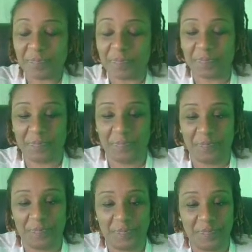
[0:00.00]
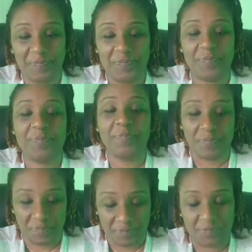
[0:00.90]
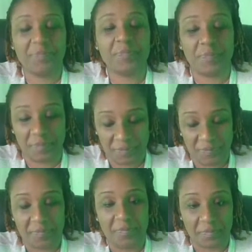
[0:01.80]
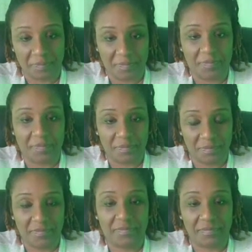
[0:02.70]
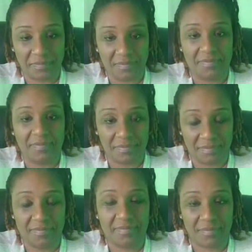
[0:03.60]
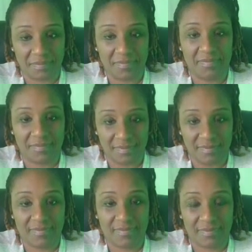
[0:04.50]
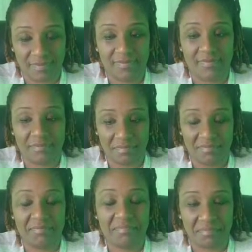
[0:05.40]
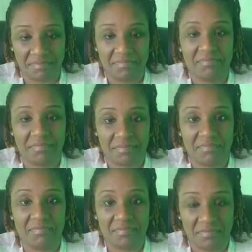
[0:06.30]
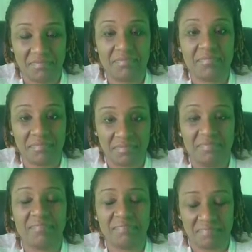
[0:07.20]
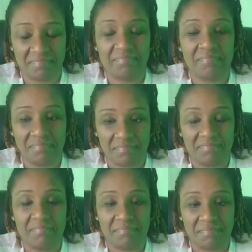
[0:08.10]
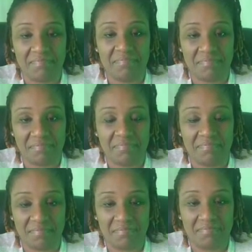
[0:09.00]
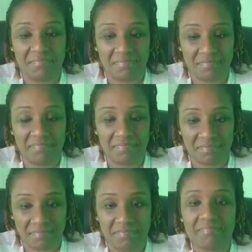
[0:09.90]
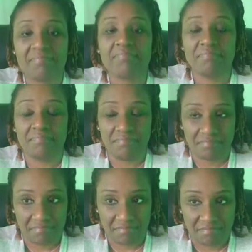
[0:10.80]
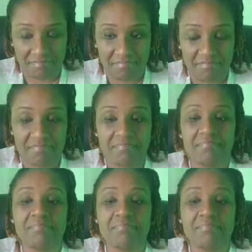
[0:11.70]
Pray, seek God, heal from whatever it is that you are carrying, heal from it. Don't make no rash decisions. Heal first